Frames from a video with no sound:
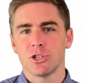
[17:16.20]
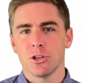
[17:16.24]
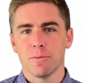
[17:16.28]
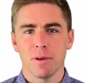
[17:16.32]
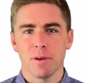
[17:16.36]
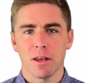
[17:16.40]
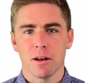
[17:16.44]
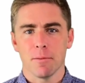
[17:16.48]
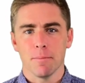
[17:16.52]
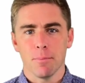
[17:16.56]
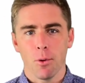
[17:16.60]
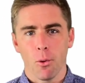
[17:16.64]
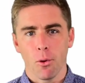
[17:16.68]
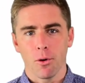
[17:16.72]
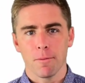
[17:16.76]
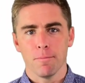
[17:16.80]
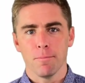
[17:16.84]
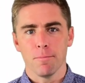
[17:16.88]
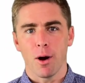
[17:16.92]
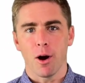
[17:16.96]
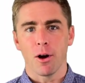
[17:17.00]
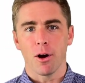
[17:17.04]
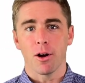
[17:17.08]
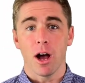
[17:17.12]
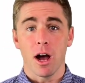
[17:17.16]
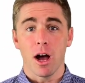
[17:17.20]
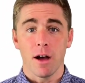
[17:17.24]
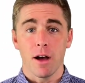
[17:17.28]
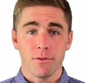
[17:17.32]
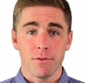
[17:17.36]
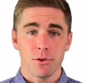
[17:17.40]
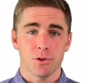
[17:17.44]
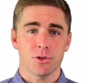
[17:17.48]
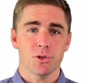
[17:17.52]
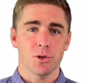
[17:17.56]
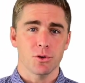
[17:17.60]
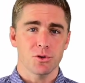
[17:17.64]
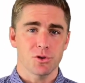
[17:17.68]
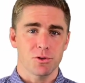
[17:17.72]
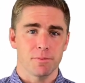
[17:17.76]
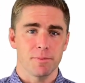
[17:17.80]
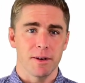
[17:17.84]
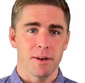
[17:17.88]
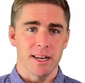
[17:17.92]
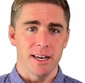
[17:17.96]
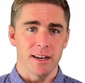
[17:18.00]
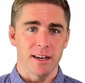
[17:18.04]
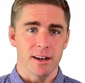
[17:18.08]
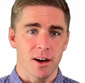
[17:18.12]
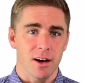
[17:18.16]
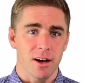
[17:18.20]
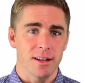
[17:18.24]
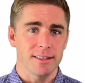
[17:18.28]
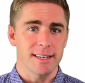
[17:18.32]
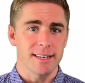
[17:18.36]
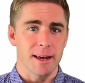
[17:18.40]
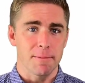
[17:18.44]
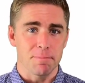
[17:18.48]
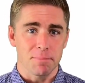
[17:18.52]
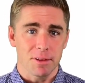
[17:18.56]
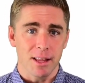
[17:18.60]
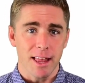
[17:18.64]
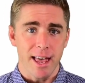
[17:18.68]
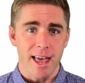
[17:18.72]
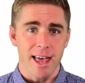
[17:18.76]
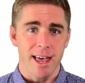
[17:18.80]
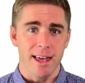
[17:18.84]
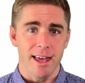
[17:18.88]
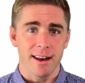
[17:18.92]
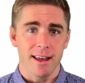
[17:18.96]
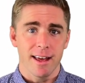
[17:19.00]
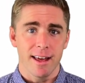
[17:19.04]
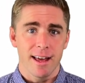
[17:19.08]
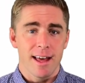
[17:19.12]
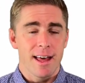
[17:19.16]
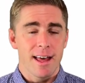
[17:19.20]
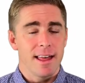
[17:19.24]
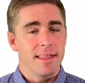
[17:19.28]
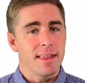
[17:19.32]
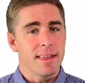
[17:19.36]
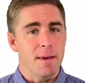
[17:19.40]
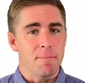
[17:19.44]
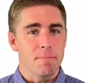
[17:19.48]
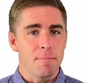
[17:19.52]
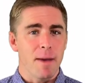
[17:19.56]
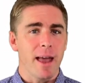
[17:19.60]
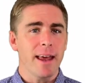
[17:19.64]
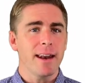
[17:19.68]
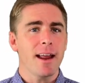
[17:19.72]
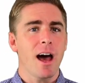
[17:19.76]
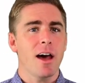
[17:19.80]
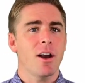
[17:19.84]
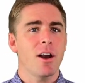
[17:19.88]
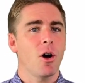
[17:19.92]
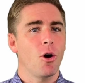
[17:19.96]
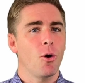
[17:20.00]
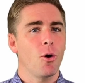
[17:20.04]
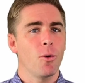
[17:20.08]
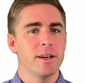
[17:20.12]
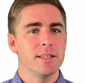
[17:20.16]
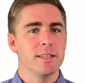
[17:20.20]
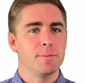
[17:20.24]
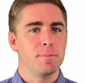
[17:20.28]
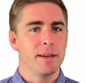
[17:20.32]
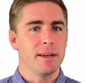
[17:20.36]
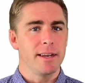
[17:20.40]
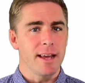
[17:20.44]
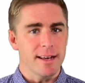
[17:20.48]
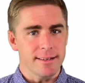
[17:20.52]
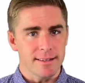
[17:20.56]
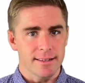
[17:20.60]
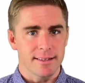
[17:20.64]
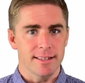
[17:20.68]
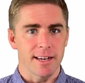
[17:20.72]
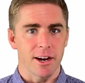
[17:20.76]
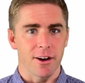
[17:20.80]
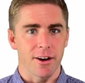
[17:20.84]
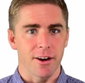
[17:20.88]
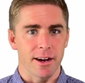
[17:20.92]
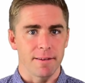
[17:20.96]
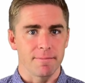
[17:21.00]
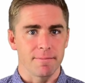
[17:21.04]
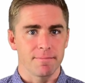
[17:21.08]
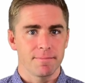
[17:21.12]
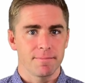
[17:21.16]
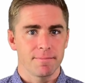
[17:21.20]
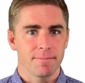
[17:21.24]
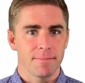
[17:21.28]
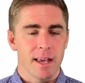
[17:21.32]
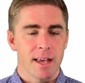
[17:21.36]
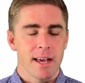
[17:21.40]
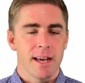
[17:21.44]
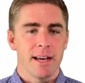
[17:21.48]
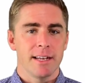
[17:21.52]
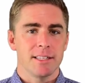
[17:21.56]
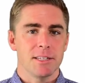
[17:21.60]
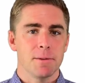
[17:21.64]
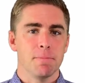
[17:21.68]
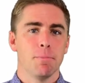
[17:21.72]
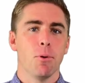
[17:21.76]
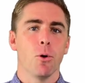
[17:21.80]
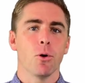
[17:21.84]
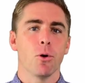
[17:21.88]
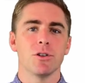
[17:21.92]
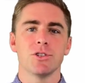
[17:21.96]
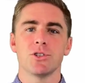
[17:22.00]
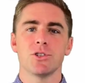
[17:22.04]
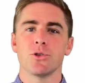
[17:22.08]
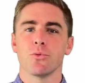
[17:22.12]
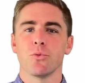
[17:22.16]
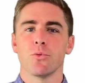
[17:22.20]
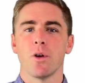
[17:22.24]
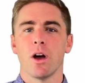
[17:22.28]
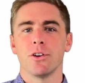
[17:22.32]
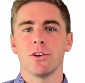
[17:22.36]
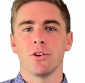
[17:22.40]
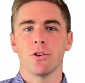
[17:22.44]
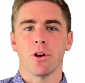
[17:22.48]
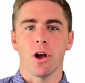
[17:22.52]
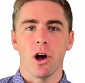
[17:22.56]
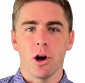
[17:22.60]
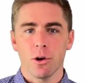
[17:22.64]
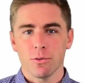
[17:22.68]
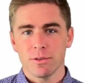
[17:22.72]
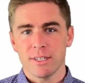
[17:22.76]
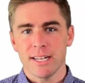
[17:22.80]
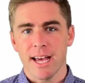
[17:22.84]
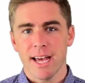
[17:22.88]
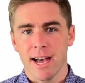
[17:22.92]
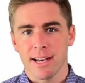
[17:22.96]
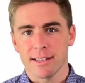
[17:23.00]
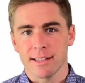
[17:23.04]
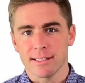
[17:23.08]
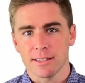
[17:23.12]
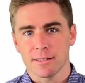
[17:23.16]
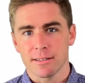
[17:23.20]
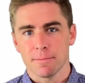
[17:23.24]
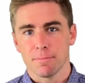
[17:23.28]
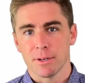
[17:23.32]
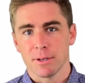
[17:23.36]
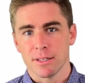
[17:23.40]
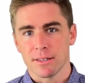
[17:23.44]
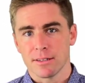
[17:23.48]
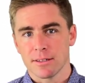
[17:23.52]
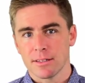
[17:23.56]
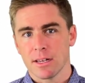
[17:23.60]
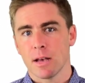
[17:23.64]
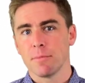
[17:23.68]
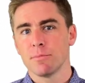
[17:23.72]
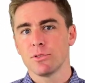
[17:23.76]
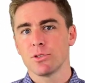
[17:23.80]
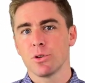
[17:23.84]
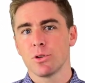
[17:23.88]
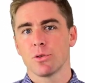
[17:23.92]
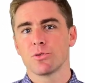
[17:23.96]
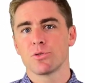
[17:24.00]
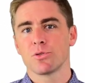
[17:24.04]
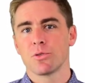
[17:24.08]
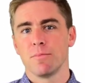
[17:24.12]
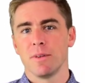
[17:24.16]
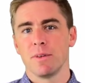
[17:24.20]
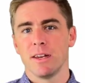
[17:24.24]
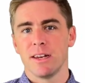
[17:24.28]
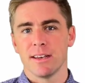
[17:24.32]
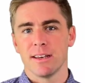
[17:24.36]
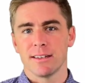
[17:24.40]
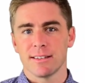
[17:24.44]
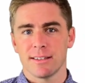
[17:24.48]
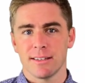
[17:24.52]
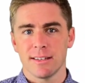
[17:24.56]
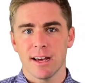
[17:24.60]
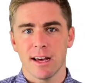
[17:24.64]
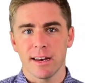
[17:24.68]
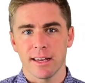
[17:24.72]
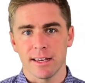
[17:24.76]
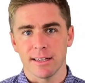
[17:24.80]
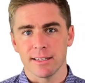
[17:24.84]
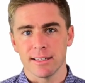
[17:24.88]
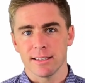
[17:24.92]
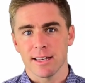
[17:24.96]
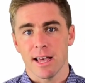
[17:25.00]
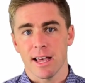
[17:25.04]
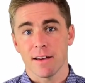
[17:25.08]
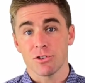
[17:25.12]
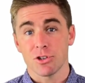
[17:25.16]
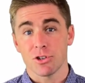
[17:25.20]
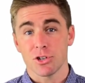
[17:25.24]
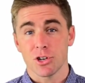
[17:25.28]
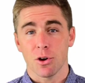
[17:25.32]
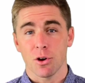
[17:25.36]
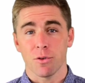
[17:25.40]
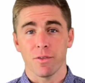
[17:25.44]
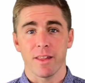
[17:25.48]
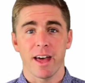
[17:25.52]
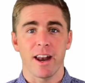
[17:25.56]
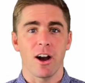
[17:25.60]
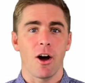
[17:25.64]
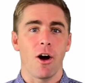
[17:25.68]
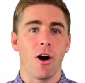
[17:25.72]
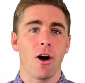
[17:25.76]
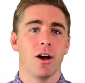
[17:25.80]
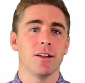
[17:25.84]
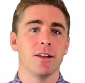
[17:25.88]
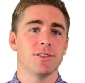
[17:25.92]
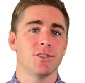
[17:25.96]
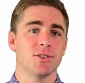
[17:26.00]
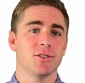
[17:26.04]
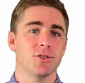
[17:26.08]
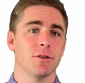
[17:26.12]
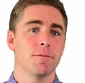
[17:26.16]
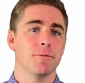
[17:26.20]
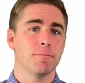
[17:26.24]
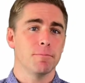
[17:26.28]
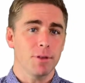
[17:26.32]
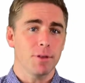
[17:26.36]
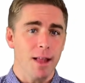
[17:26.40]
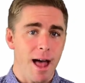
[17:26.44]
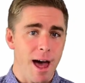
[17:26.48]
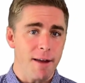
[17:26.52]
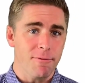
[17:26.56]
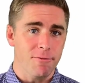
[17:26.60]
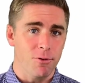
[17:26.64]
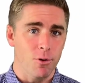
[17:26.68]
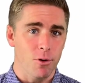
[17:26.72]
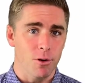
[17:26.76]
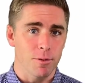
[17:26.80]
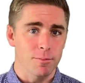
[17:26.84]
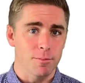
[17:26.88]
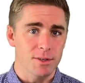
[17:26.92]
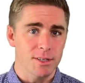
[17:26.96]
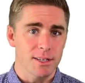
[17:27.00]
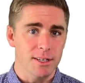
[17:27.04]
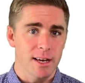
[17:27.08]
be an important part of your social media content plan, they may not always be necessary. It's important to run your own tests, but some social media studies have shown that on certain platforms,